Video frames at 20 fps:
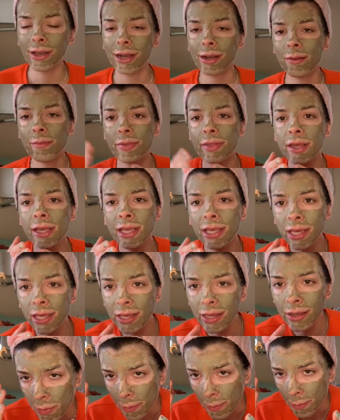I'm
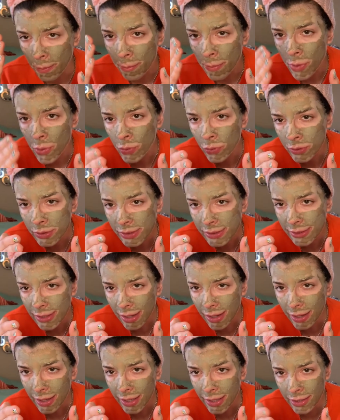thinking moon
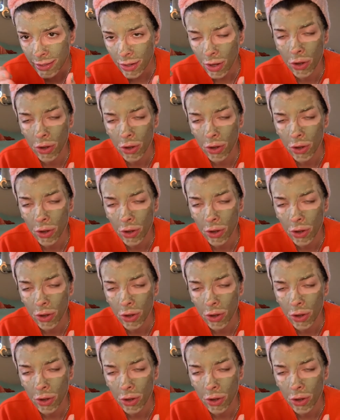sign,